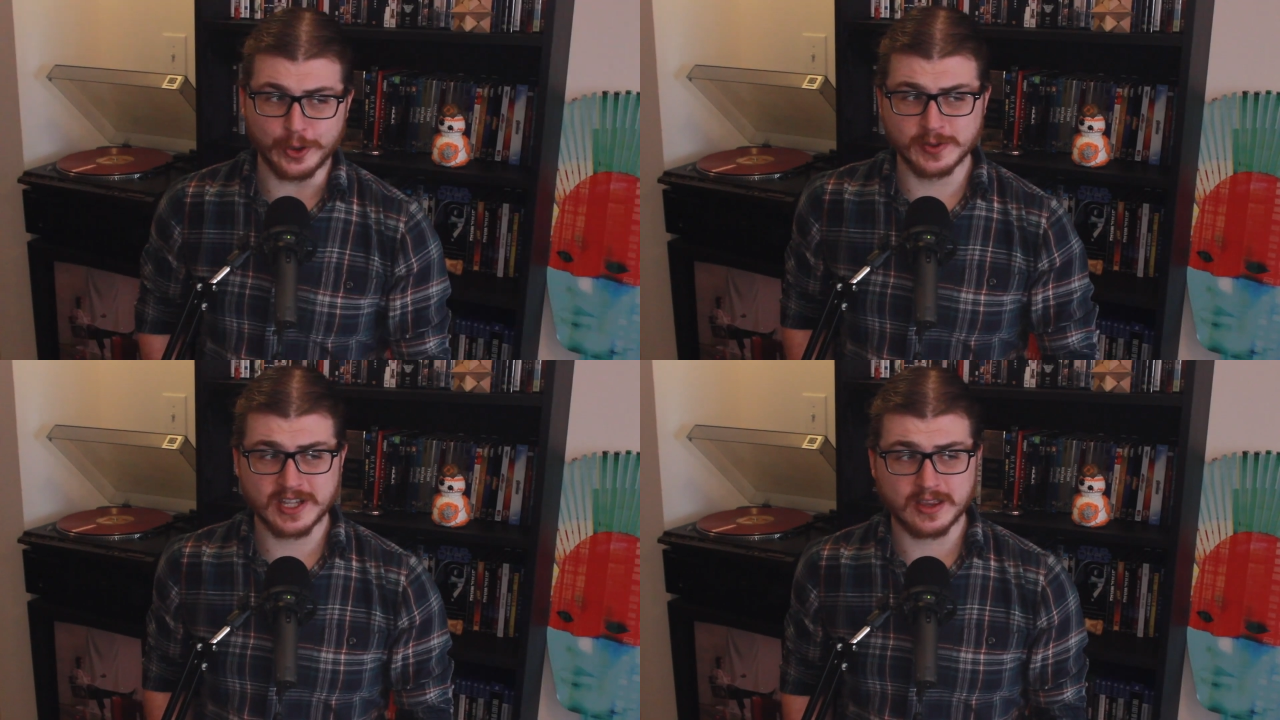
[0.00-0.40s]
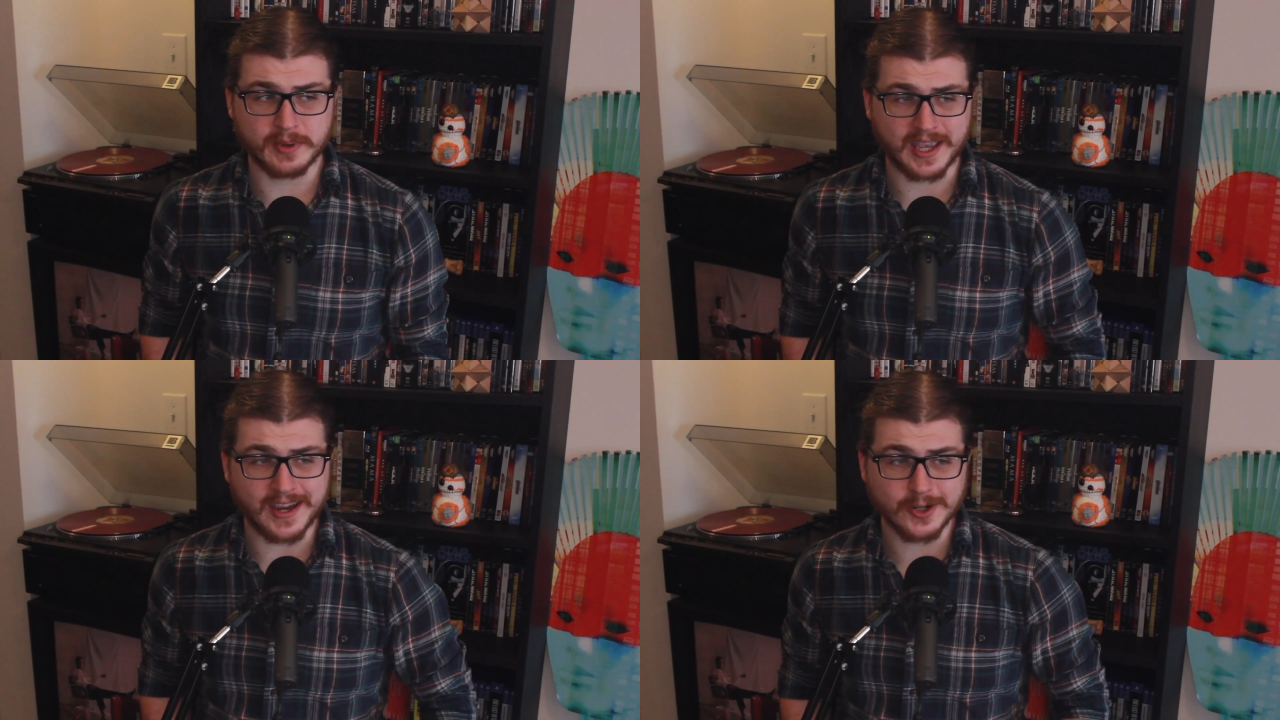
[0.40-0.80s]
using the
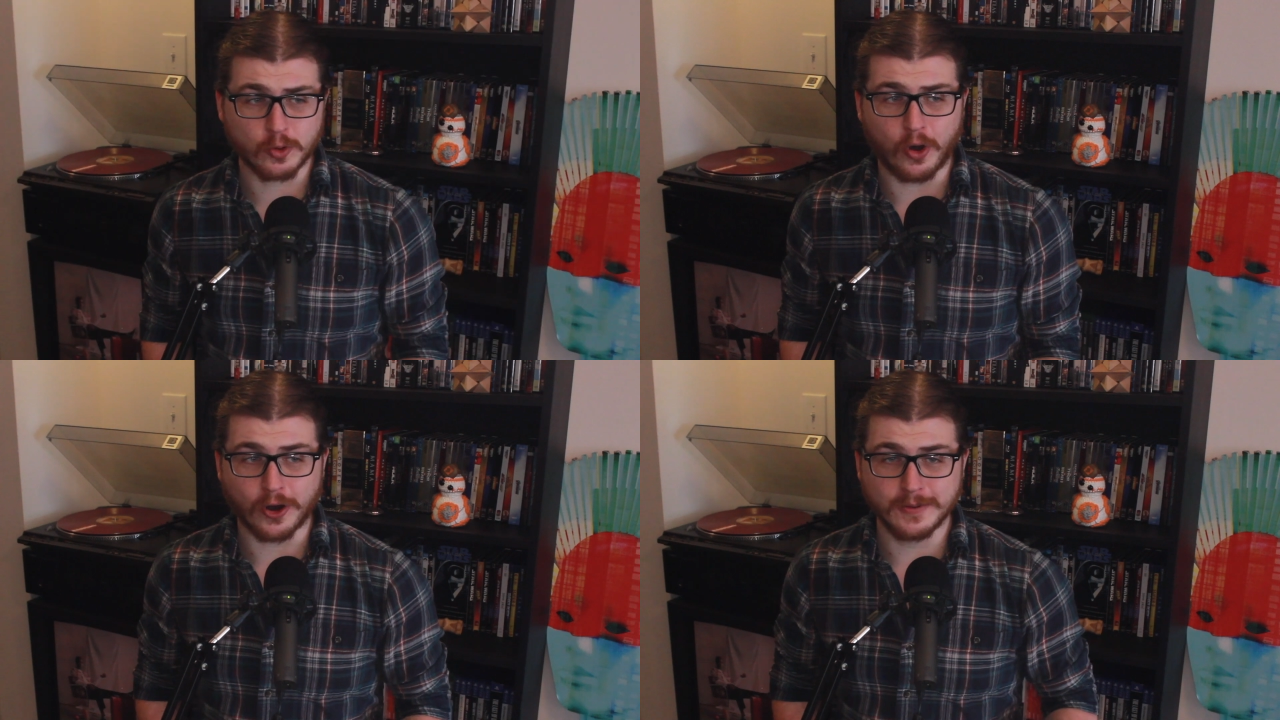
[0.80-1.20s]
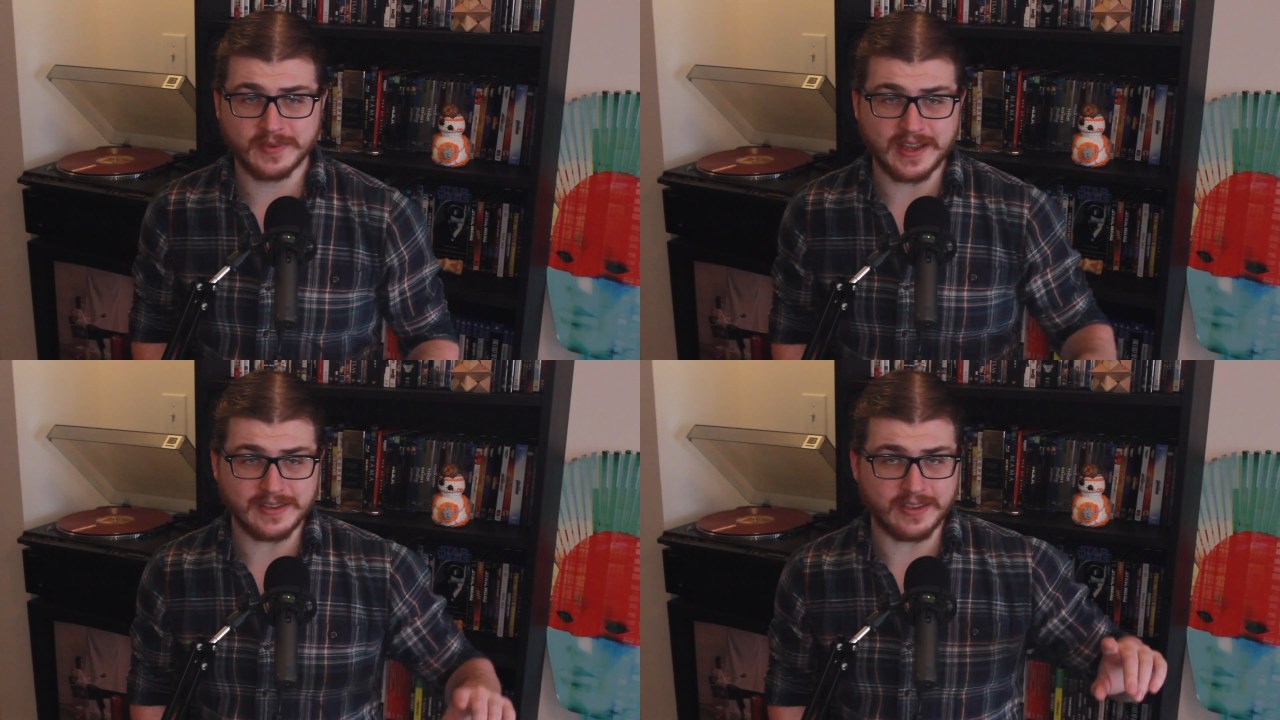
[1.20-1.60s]
mechanical arm
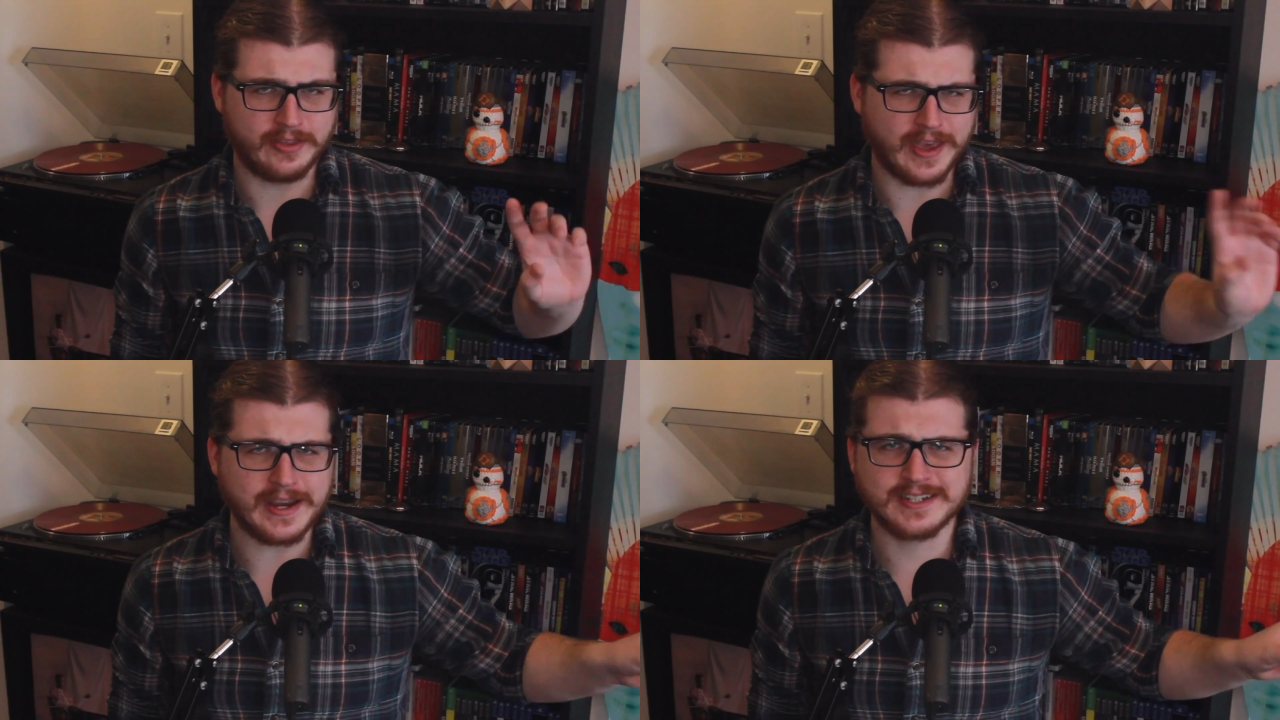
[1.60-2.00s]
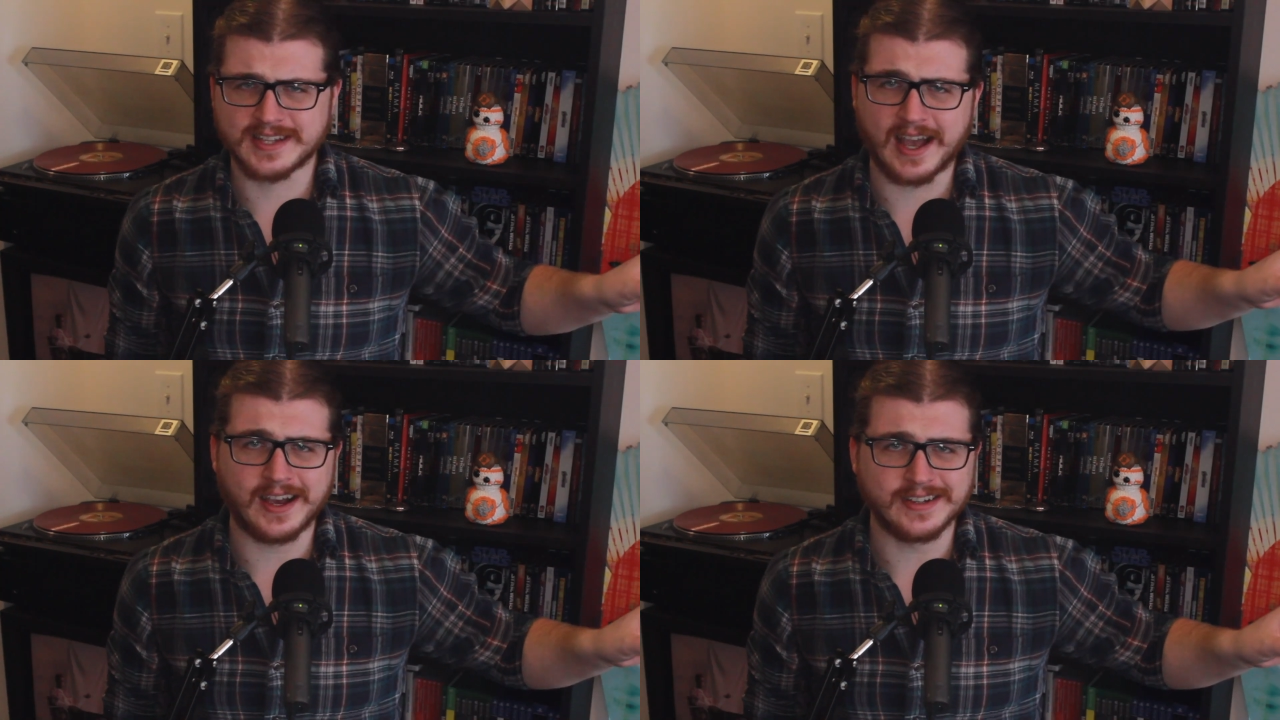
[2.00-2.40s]
that they
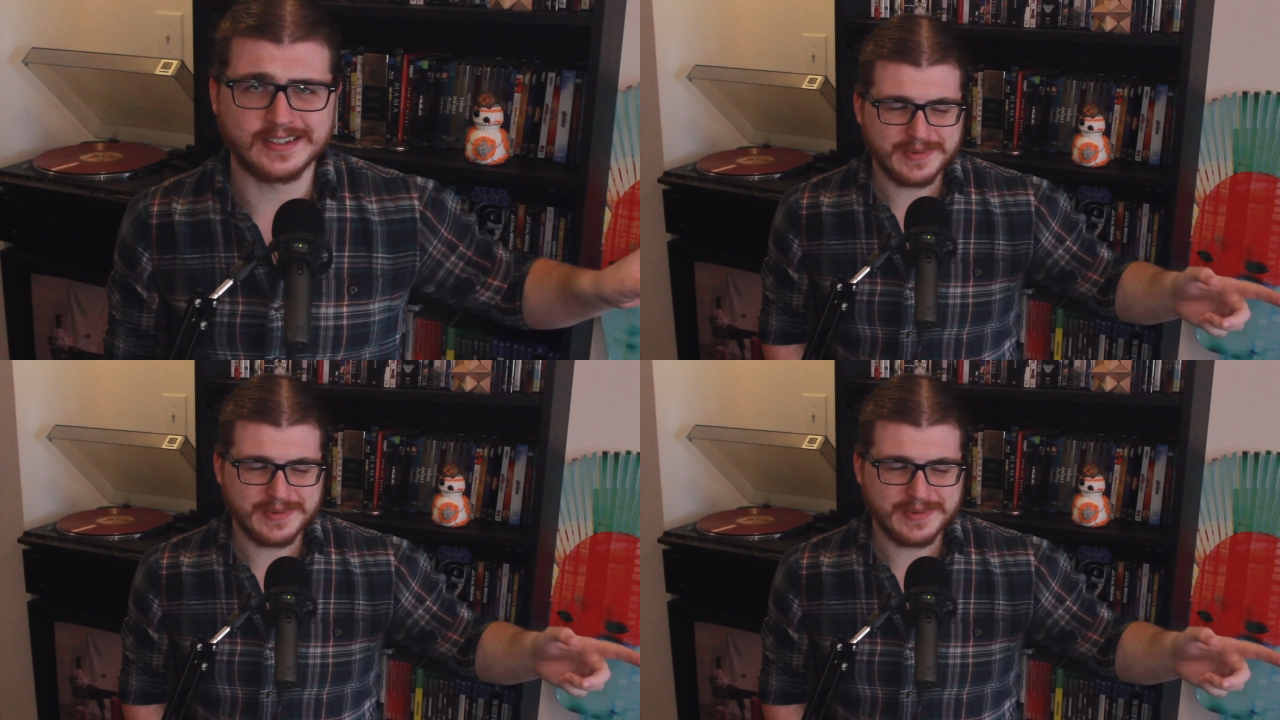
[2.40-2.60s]
designed,